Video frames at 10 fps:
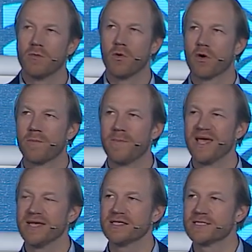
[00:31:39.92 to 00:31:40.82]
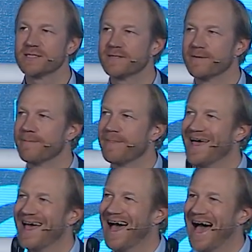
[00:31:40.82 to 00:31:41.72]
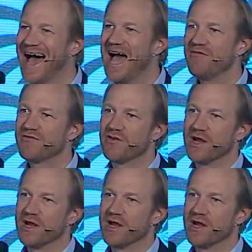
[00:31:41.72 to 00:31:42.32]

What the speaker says: more pissed after